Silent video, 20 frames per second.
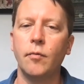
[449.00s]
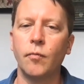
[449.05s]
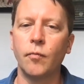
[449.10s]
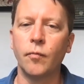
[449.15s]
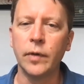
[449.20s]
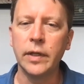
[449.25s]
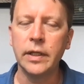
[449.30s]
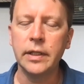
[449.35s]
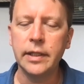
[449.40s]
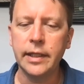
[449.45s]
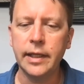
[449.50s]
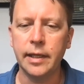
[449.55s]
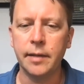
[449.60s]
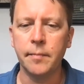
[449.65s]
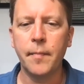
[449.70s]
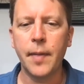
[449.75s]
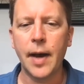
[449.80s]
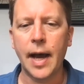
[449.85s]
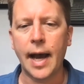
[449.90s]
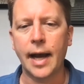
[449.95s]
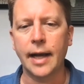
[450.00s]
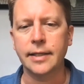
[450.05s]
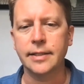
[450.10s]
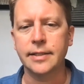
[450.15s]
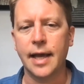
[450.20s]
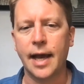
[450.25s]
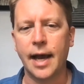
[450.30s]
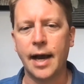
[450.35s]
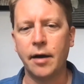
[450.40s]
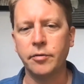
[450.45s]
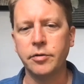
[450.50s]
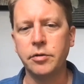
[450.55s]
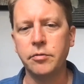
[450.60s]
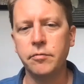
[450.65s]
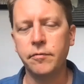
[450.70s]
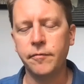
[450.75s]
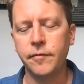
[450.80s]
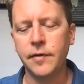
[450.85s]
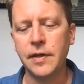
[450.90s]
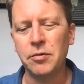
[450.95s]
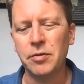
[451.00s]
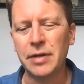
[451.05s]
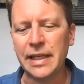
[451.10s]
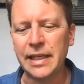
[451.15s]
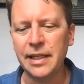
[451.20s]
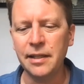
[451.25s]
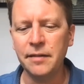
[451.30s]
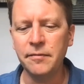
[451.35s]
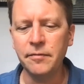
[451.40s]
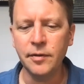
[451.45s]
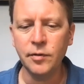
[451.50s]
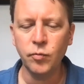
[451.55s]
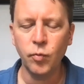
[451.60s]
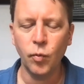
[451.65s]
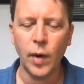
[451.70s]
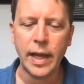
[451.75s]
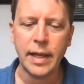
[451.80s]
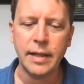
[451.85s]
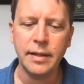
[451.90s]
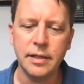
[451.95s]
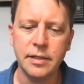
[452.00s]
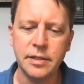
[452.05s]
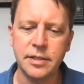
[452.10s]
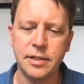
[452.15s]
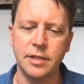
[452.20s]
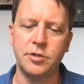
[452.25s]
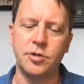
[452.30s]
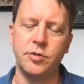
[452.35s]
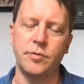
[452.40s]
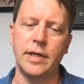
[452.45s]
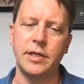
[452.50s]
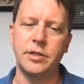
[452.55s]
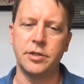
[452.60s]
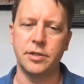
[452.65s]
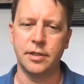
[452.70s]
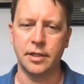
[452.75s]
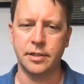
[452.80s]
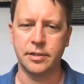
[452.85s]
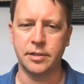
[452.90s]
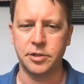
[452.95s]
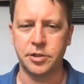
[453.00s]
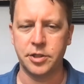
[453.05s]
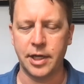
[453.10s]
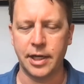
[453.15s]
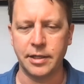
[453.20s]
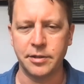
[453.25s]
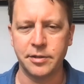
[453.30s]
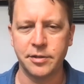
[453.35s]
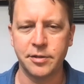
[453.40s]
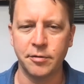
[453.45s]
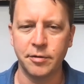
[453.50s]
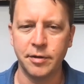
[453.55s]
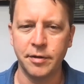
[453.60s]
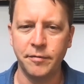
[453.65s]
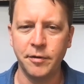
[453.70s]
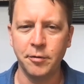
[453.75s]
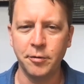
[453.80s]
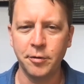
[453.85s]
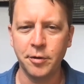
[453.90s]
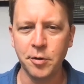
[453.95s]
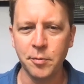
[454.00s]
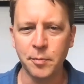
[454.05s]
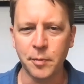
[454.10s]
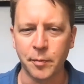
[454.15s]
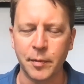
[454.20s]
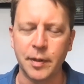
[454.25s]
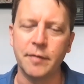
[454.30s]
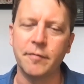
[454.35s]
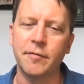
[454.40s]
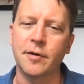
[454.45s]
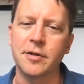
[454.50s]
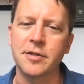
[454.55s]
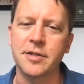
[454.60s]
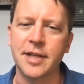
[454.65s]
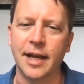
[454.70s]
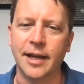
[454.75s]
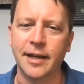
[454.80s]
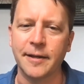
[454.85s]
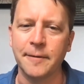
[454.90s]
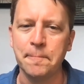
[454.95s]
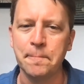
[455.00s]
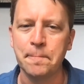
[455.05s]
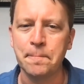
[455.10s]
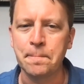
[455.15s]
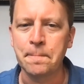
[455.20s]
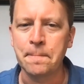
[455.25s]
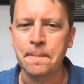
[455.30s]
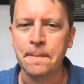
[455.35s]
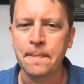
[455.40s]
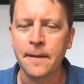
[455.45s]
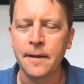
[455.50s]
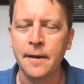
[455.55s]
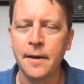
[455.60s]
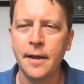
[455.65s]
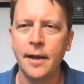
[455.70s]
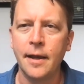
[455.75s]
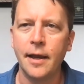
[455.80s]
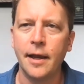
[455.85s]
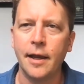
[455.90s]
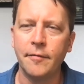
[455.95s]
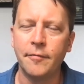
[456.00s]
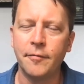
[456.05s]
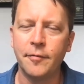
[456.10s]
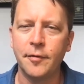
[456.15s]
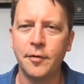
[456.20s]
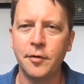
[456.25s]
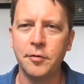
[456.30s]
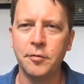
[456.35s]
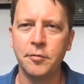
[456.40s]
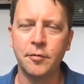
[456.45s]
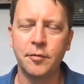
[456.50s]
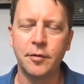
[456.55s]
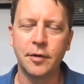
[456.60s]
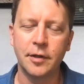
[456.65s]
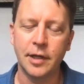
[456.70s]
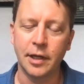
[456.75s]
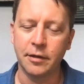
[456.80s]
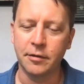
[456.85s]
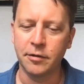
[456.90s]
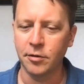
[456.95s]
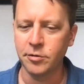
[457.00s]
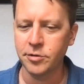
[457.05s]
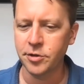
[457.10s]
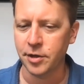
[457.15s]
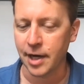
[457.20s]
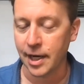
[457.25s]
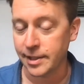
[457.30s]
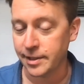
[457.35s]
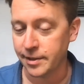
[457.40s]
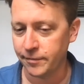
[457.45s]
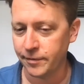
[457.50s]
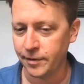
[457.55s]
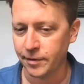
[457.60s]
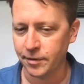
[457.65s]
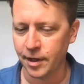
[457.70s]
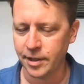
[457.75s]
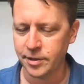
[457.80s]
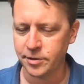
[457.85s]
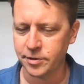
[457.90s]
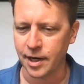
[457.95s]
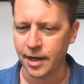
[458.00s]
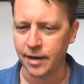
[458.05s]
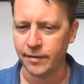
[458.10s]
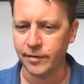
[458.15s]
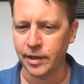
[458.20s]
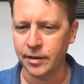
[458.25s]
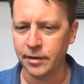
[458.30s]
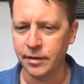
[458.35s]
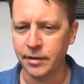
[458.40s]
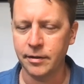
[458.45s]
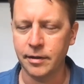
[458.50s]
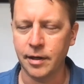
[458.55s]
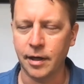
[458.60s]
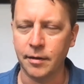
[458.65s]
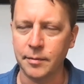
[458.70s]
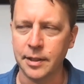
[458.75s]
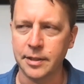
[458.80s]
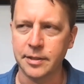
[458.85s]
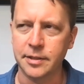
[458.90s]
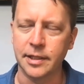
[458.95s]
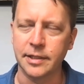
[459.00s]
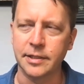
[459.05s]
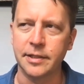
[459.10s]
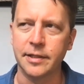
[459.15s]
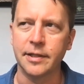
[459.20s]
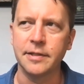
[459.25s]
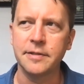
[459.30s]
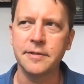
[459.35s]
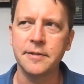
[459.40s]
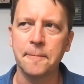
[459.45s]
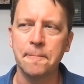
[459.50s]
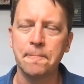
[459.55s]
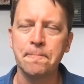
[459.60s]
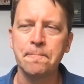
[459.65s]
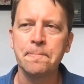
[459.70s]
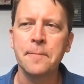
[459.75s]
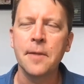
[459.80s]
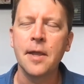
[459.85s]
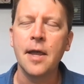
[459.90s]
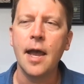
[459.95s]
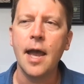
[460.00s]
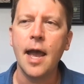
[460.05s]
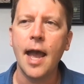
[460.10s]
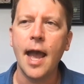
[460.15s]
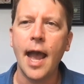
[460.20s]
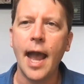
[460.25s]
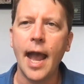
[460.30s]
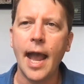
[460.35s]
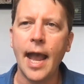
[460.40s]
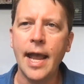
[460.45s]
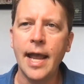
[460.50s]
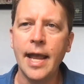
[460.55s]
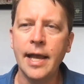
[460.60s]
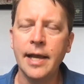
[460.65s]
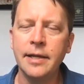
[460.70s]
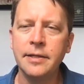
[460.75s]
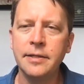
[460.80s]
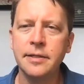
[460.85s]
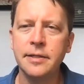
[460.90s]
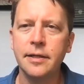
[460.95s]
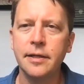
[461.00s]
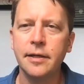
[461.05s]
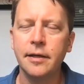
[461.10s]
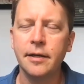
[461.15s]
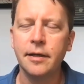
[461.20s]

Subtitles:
really impacts how you feel, even when the situation doesn't change. So if you'll humor me for a second, if you can close your eyes, if you're not driving, listening to this, and